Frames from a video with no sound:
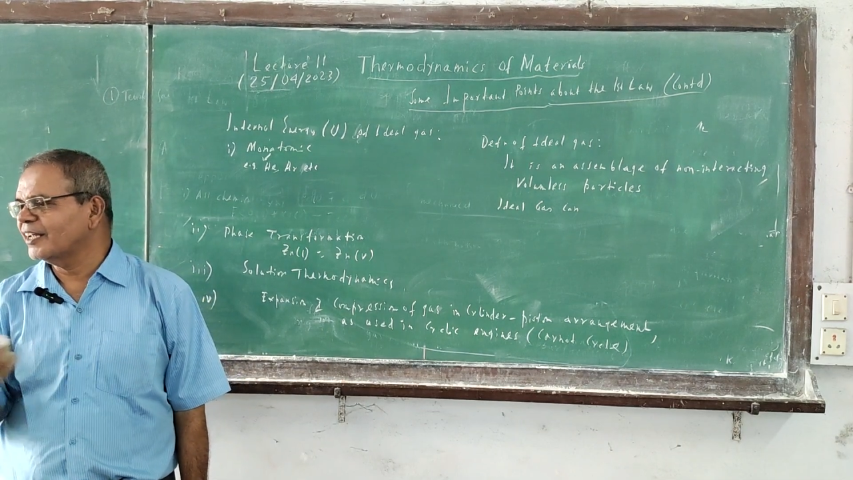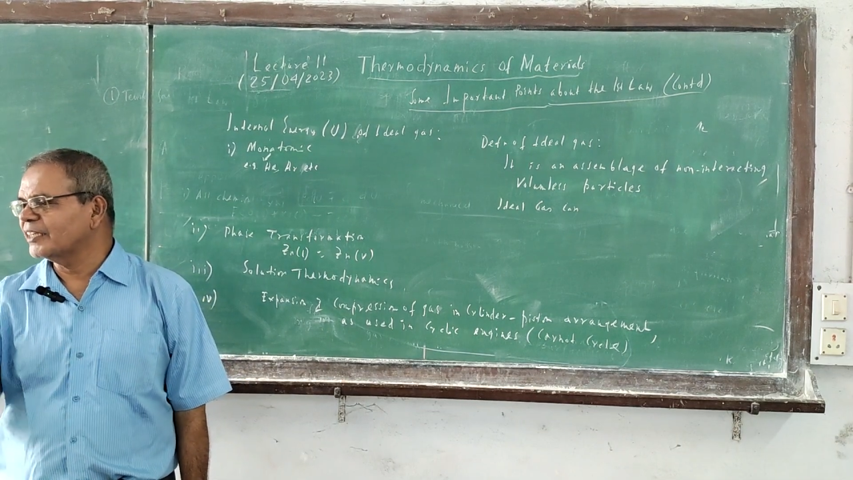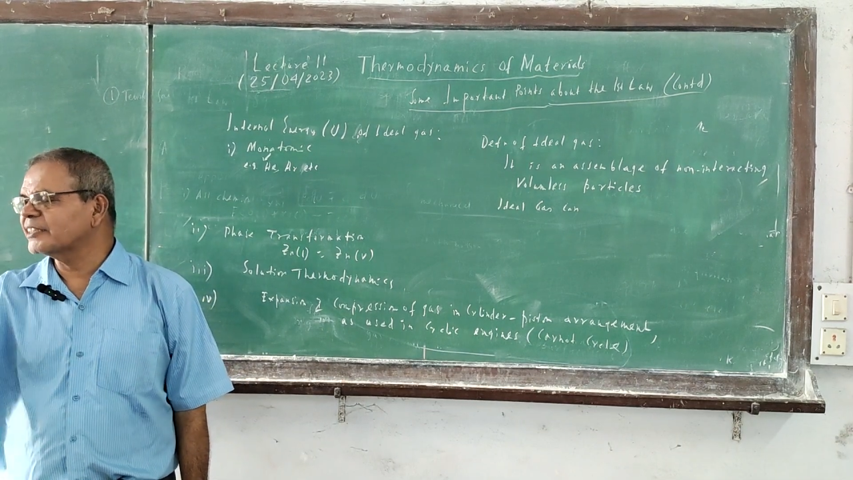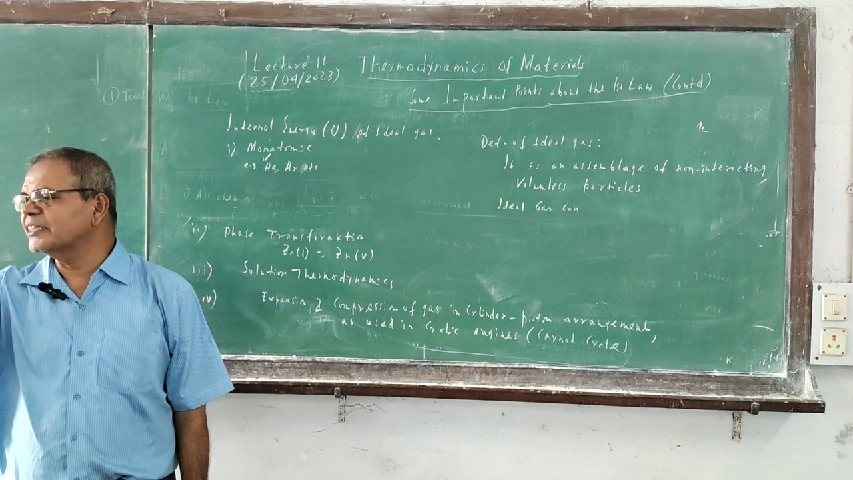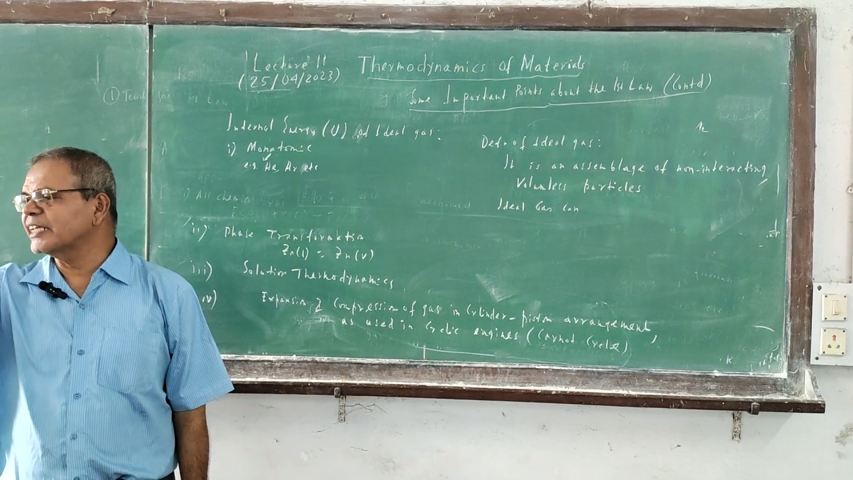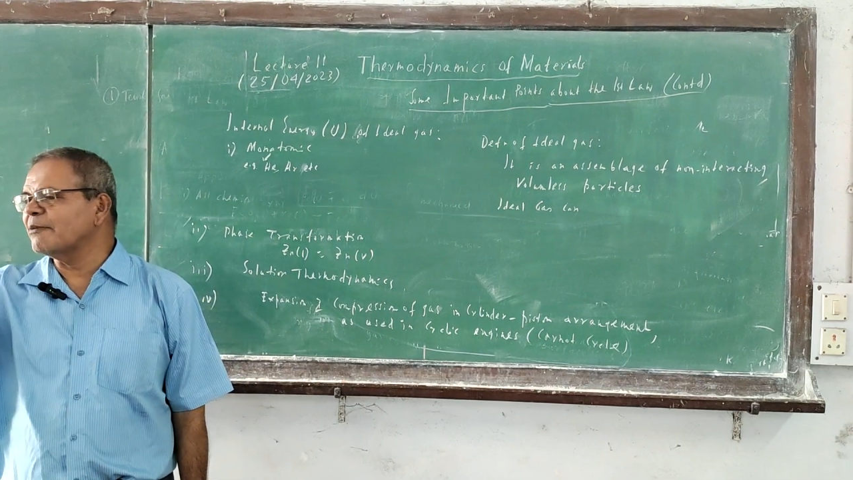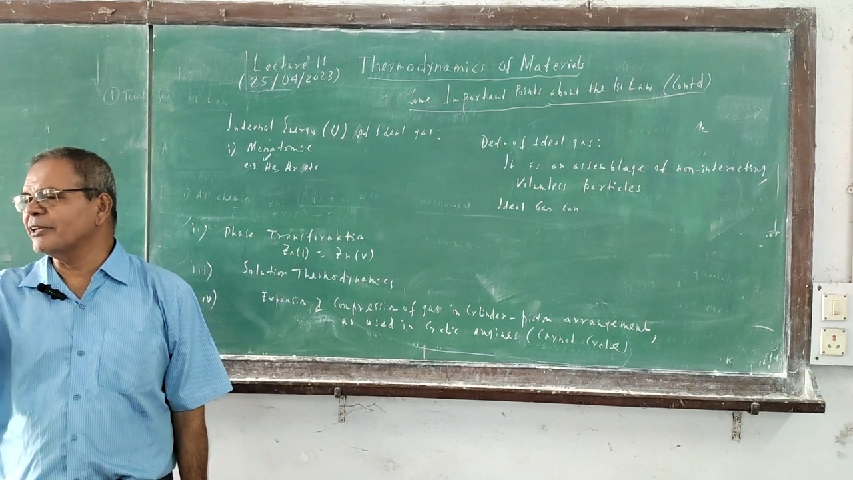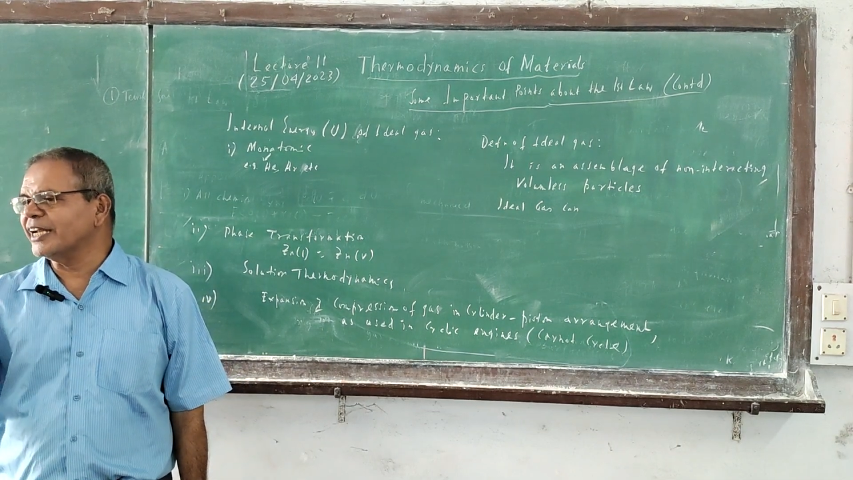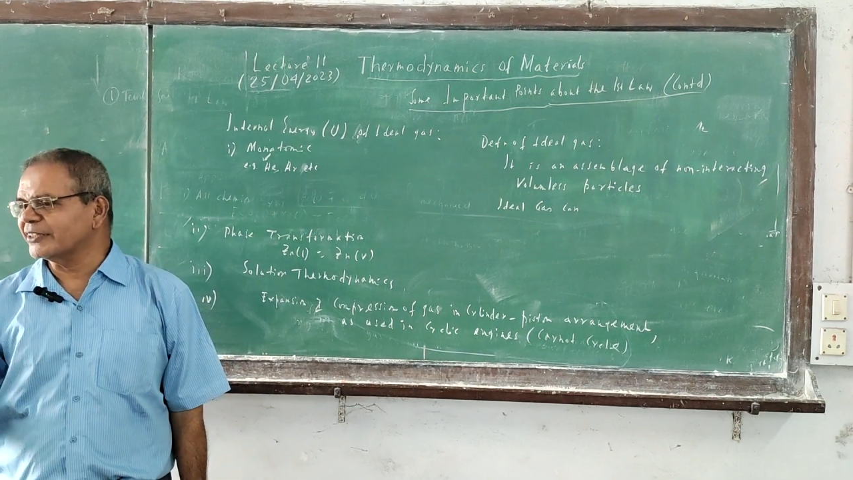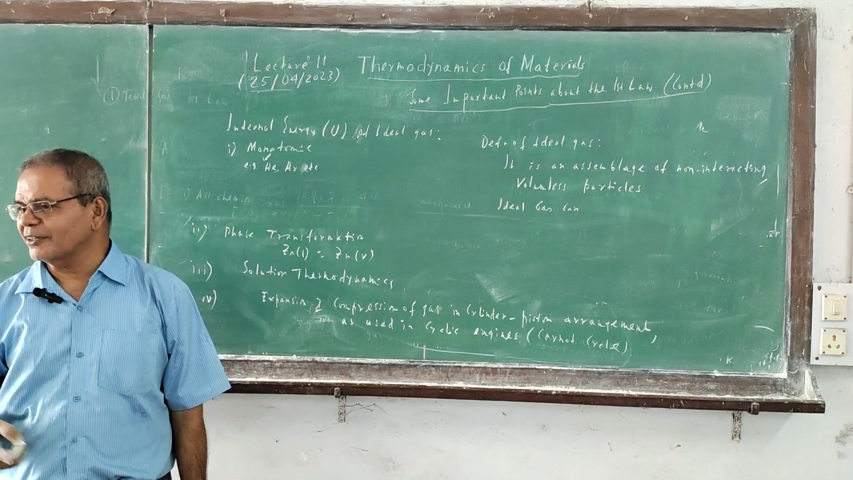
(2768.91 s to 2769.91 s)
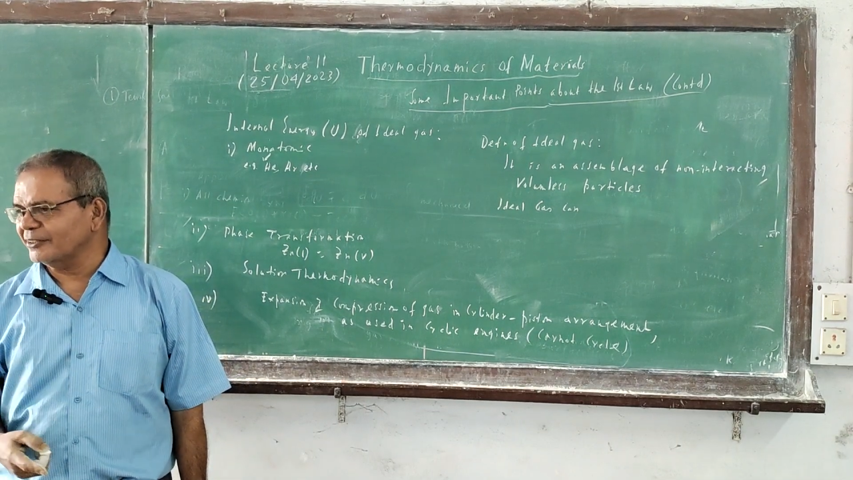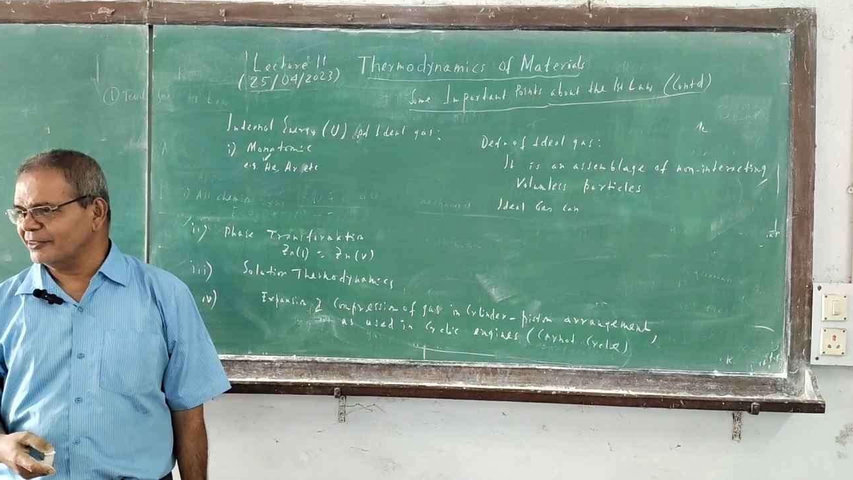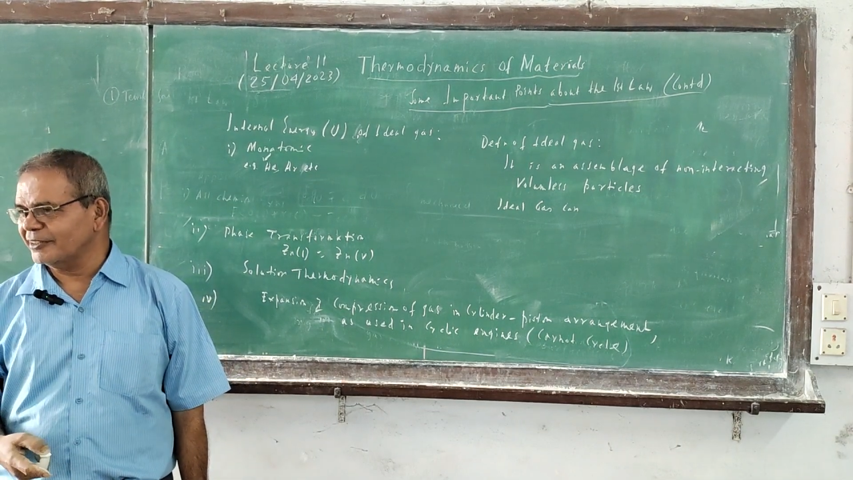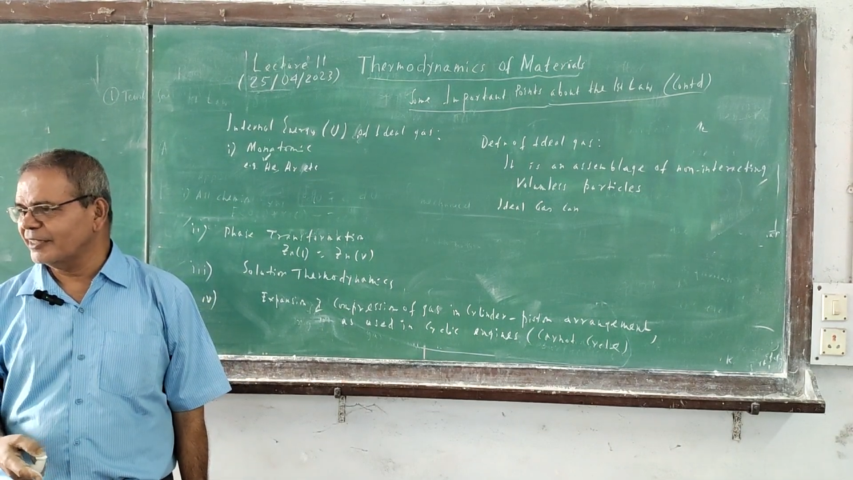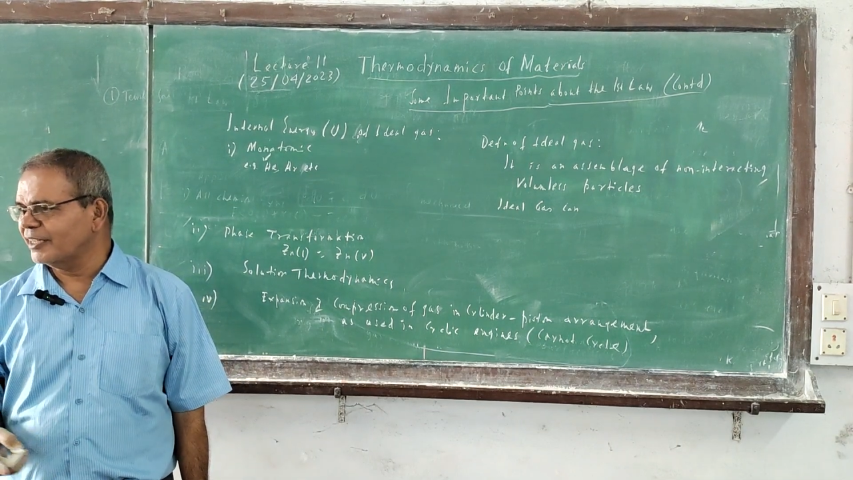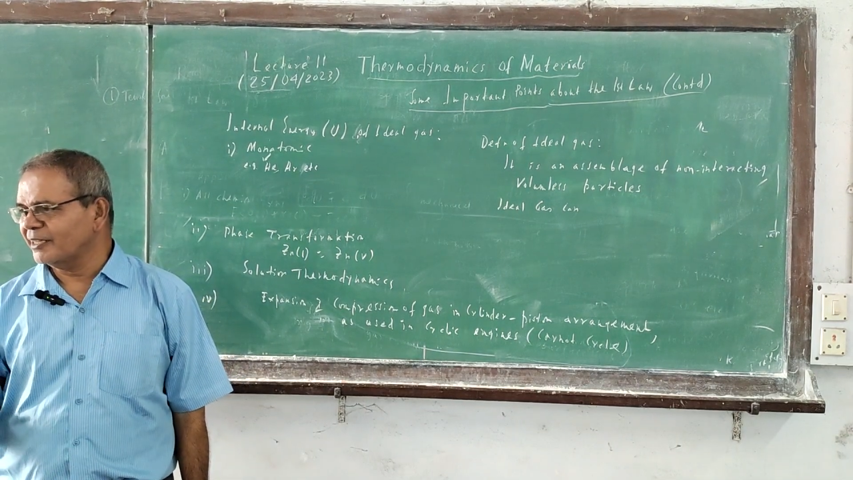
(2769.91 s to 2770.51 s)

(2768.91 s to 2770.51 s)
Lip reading: And she came later.